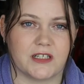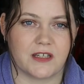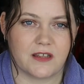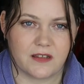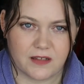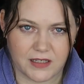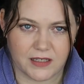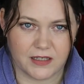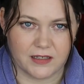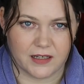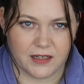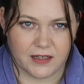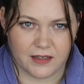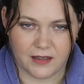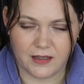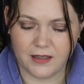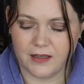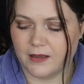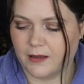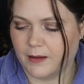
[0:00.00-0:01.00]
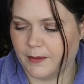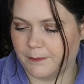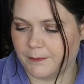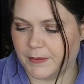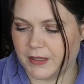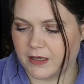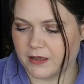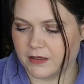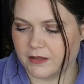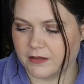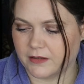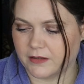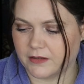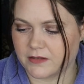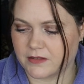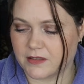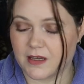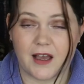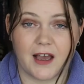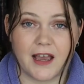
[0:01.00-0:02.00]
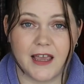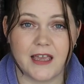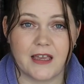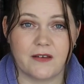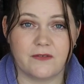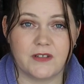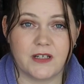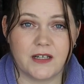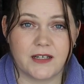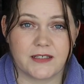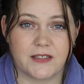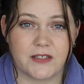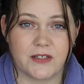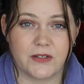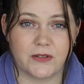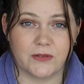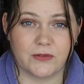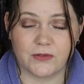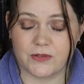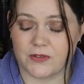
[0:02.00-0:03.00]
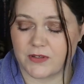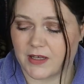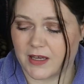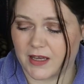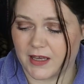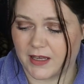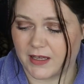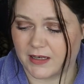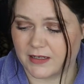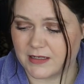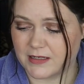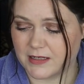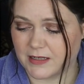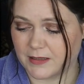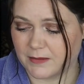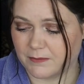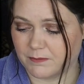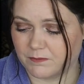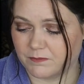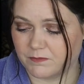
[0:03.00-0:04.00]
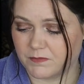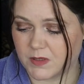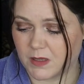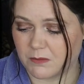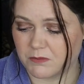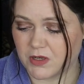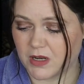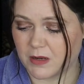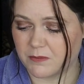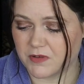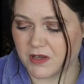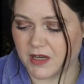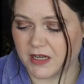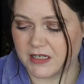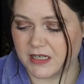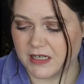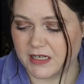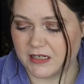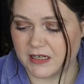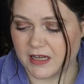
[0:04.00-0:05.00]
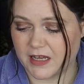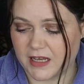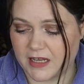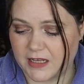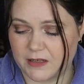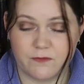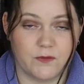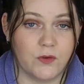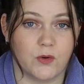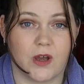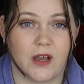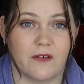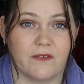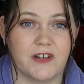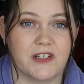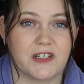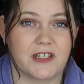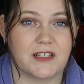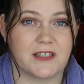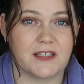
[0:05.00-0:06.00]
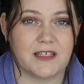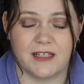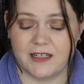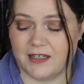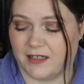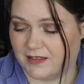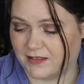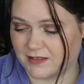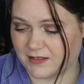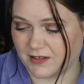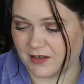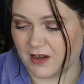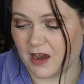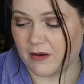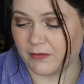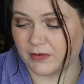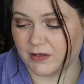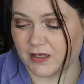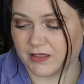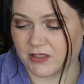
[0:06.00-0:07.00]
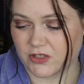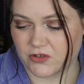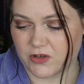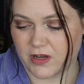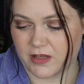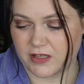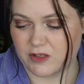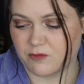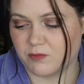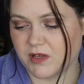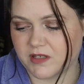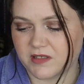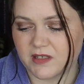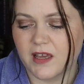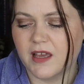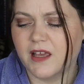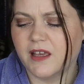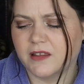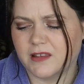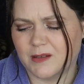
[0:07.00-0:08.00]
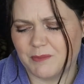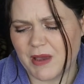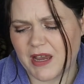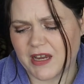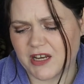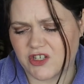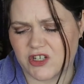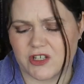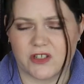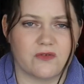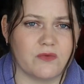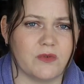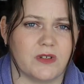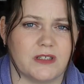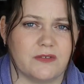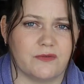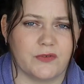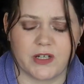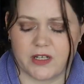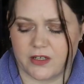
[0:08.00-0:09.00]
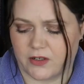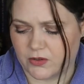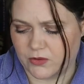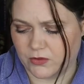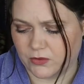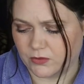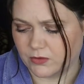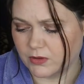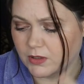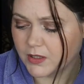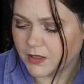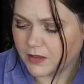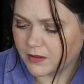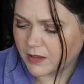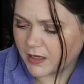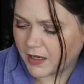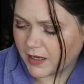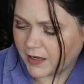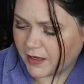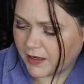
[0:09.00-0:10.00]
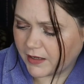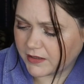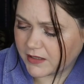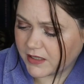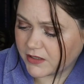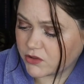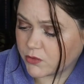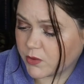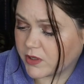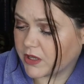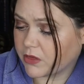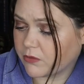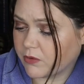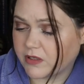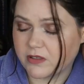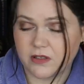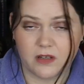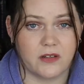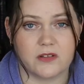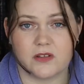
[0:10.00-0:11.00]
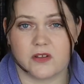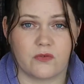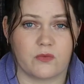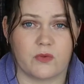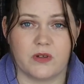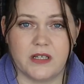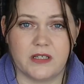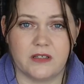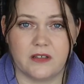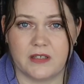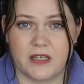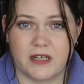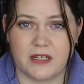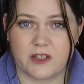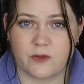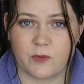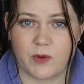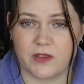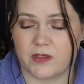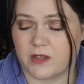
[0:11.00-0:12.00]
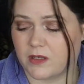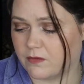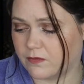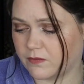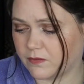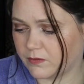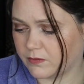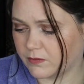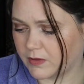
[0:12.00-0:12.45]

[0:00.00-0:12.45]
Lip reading: Concealer, because I have dark circles and sometimes I need a full coverage concealer. So I would like to try this. Plus, the packaging's really freaking cool. And at $23, it's really not that expensive.